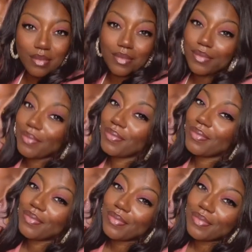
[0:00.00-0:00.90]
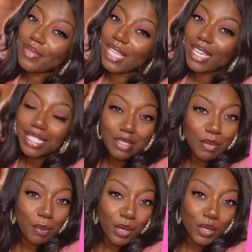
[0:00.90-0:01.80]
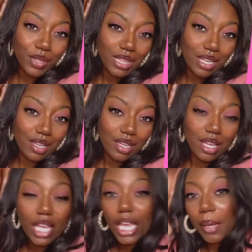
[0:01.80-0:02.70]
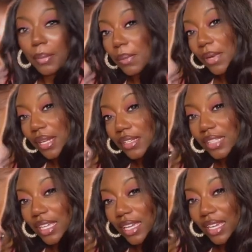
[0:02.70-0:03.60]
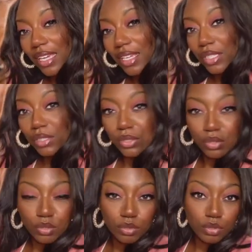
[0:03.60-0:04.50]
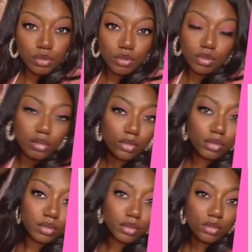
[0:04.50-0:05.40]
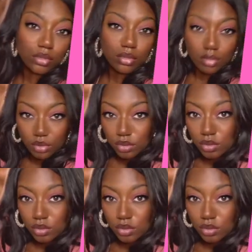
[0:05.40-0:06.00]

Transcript: for your time. Please like, share, and subscribe. Bye.